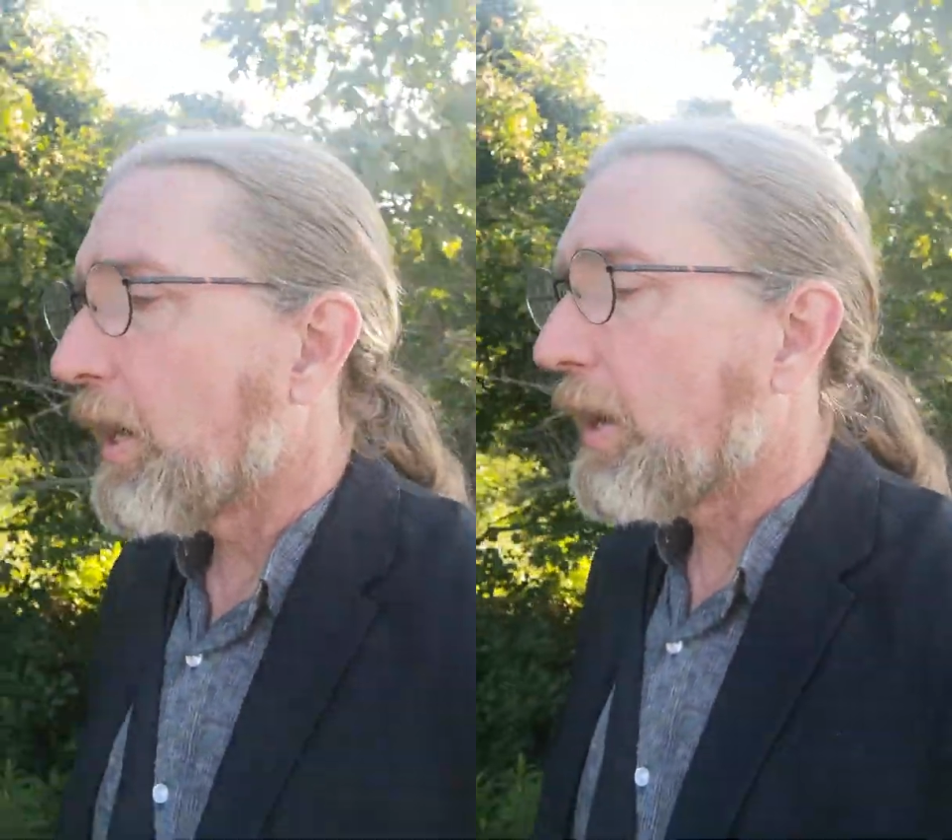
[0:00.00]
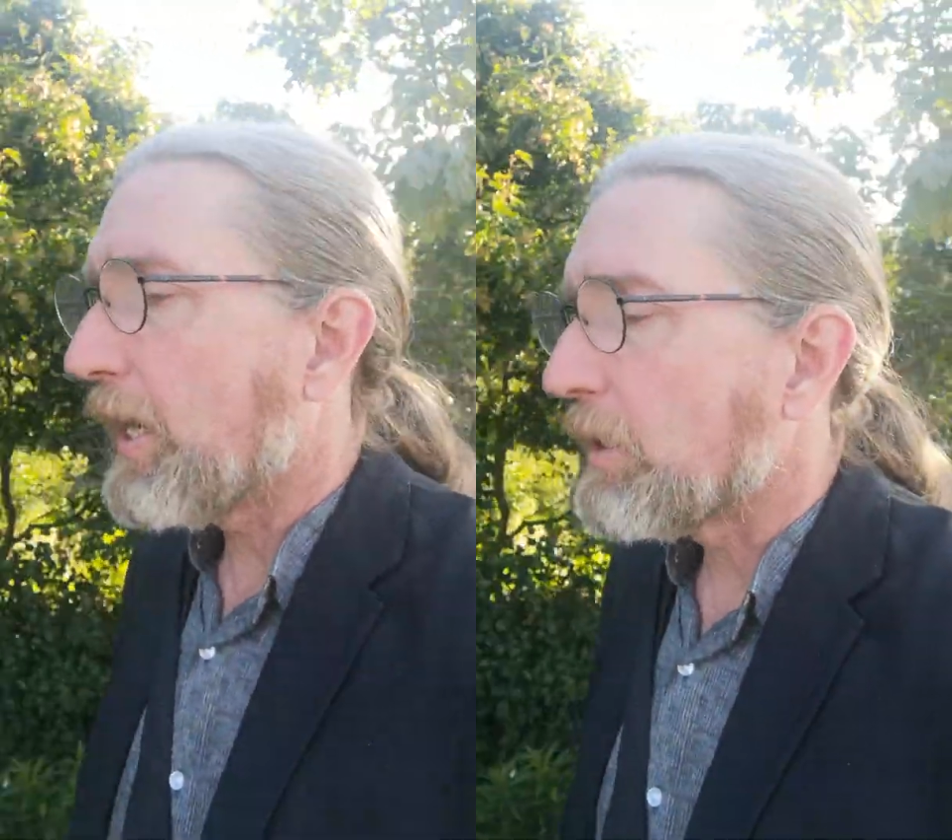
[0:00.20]

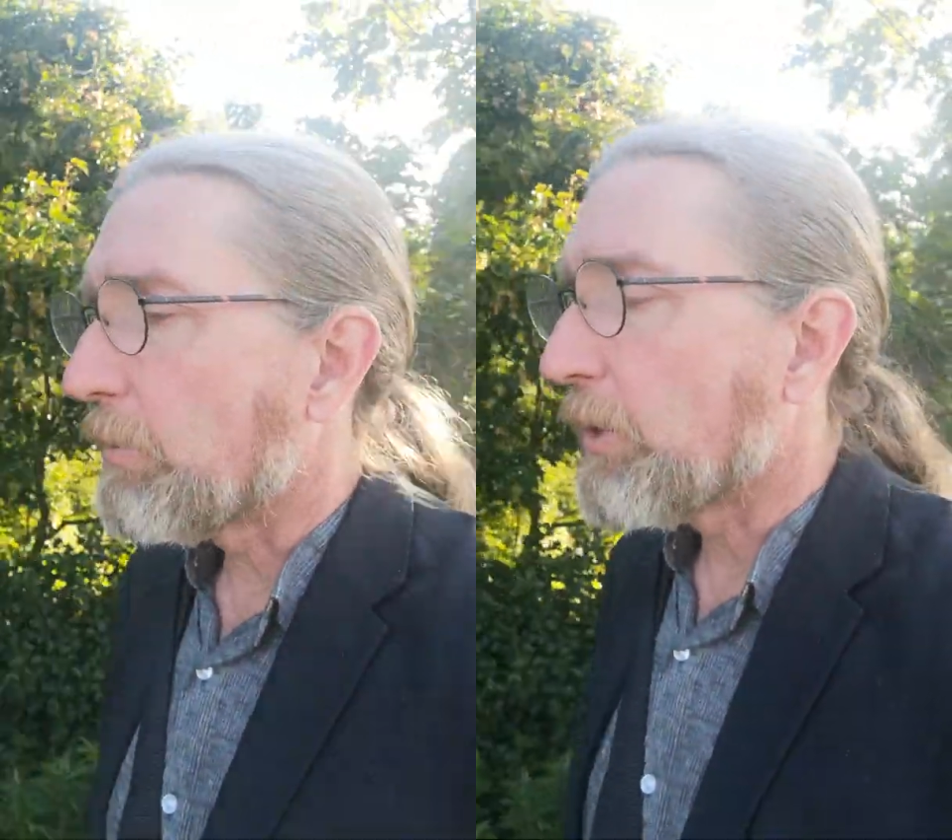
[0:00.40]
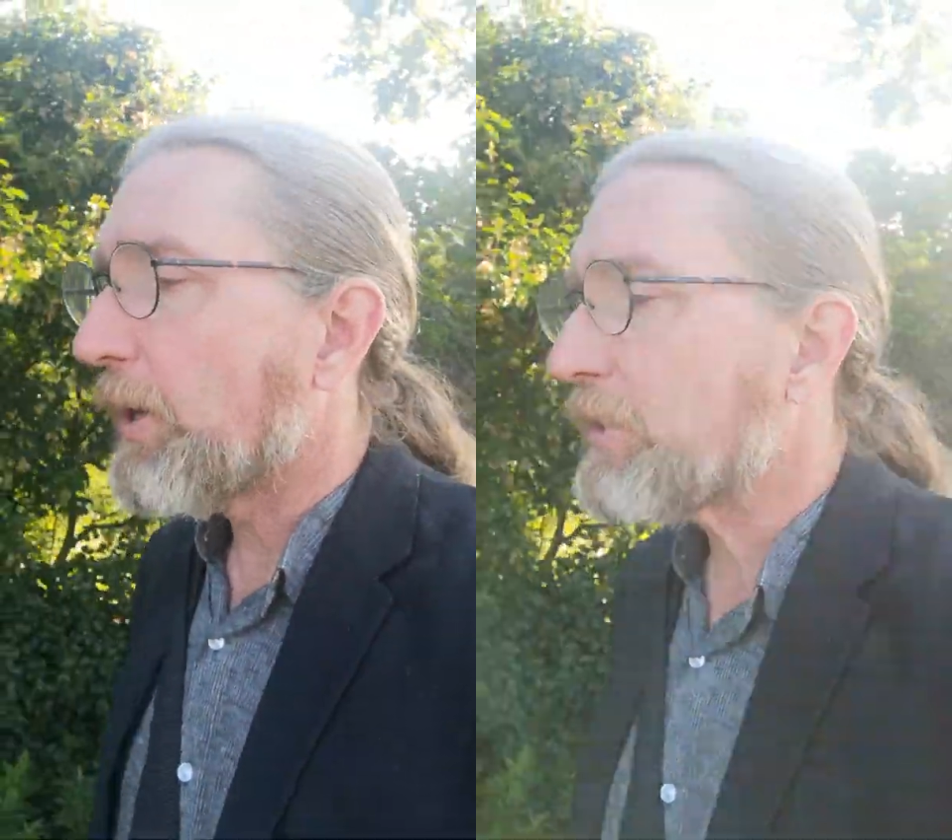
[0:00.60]

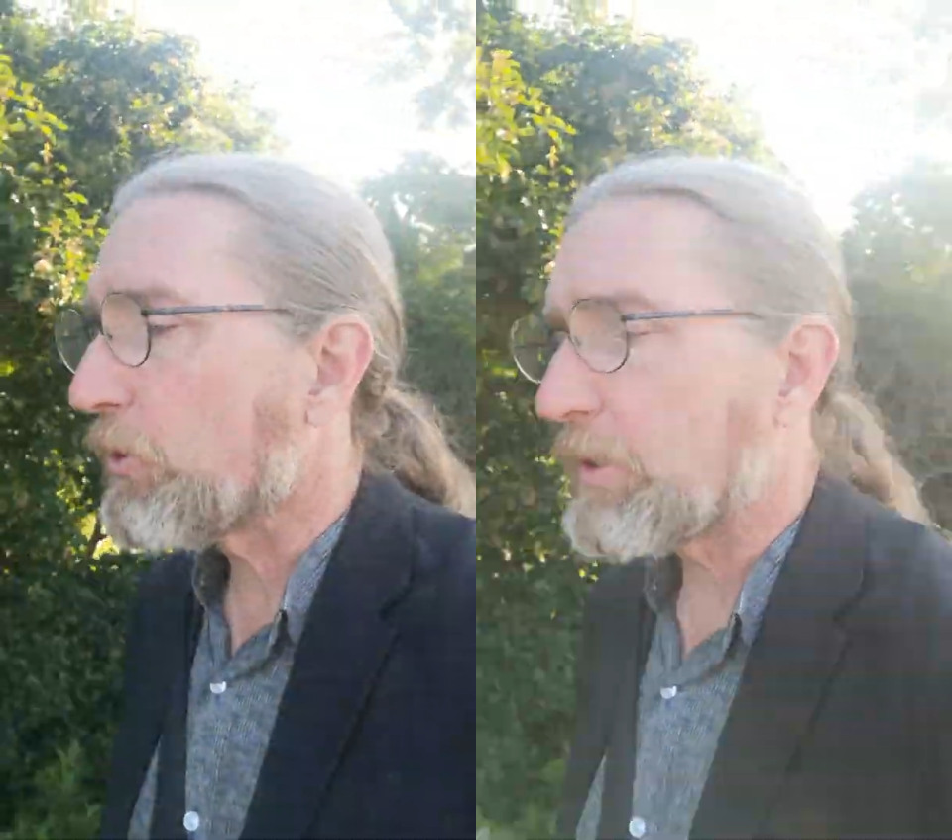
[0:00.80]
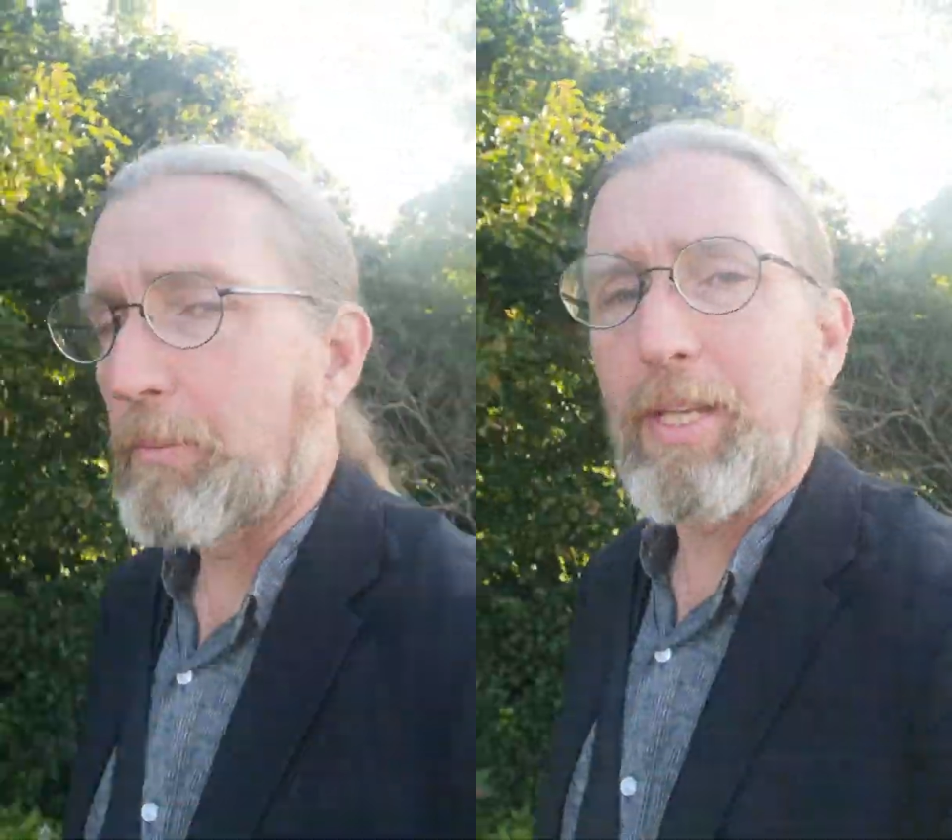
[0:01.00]
AWS or
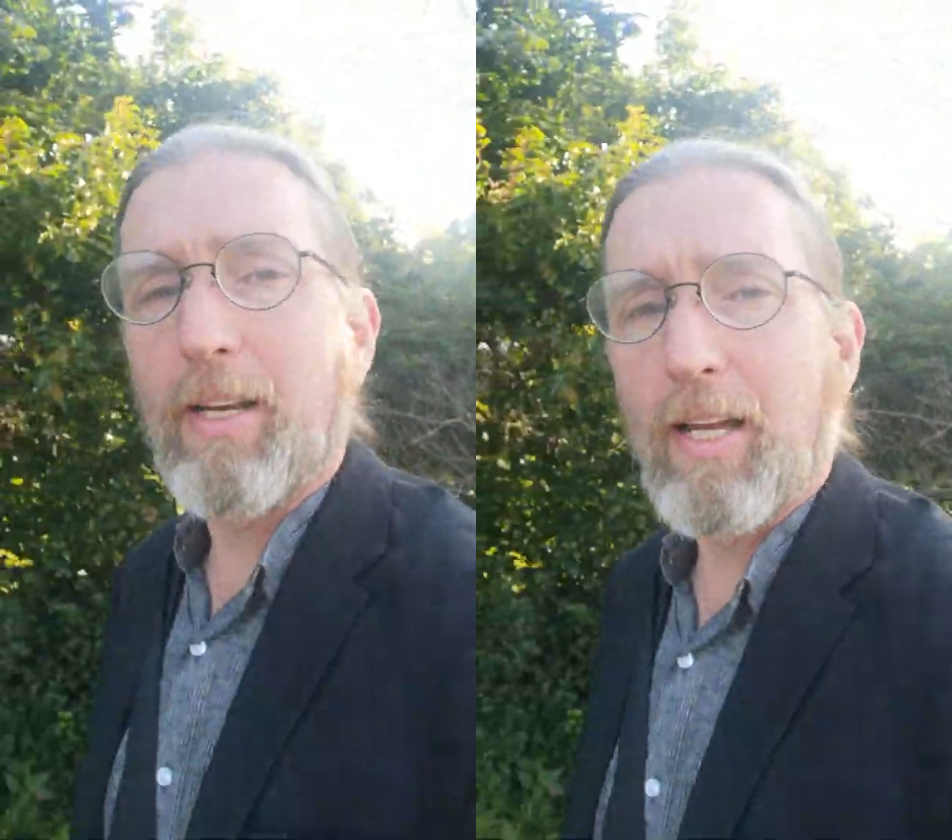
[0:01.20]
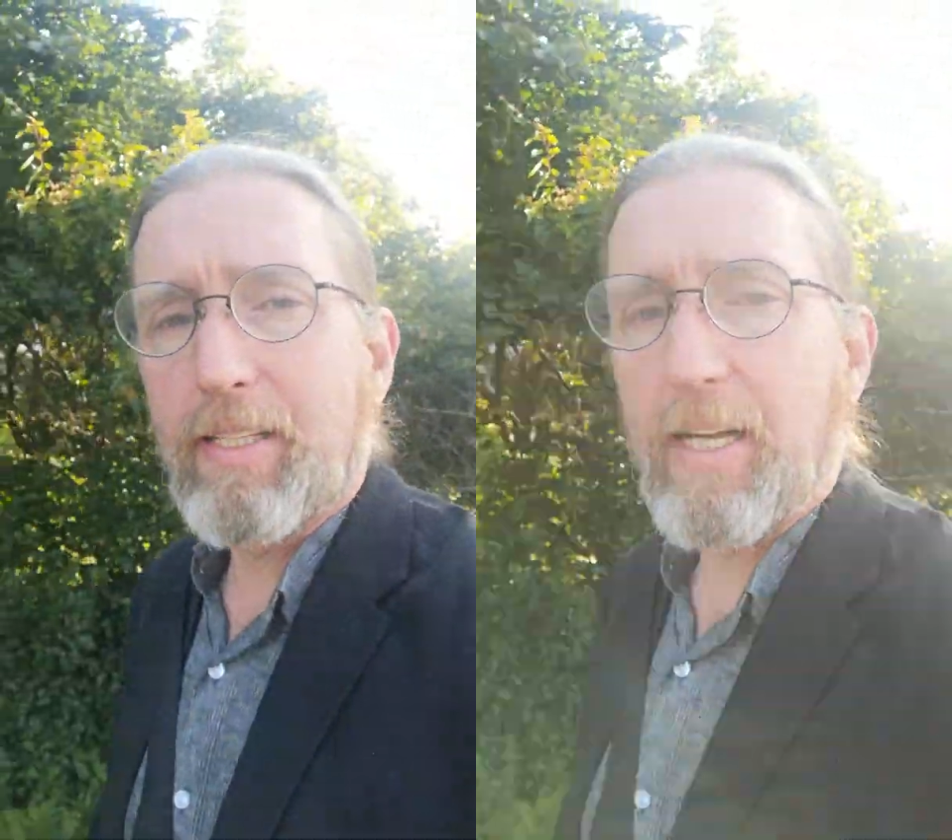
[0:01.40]
something
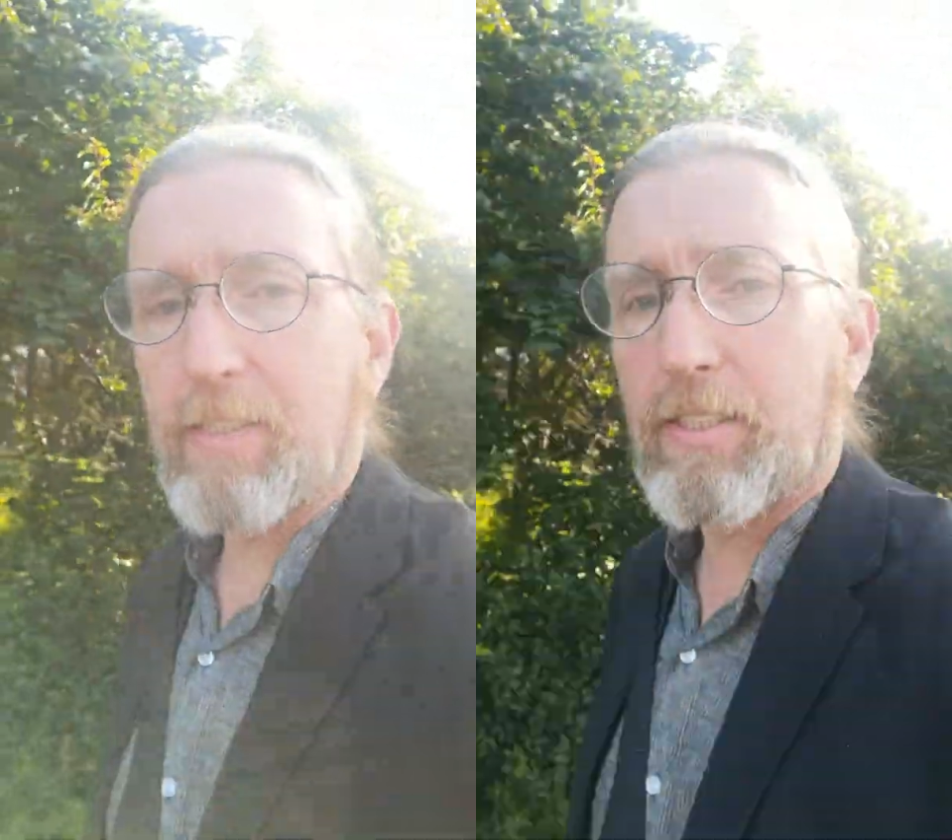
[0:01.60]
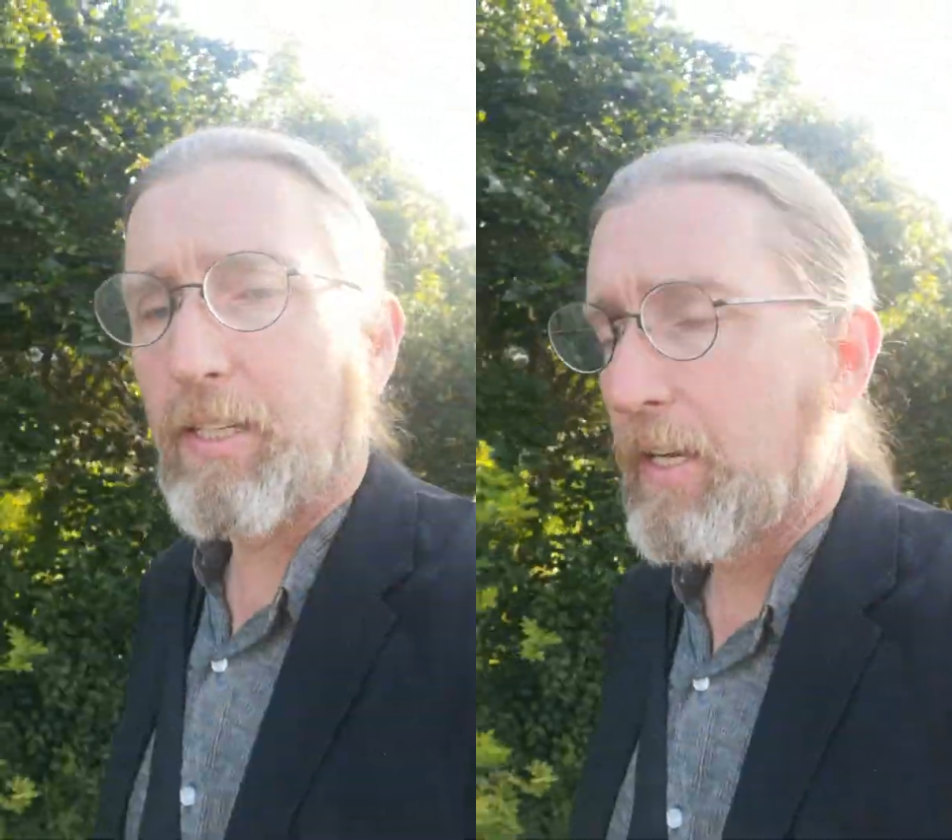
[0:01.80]
like that.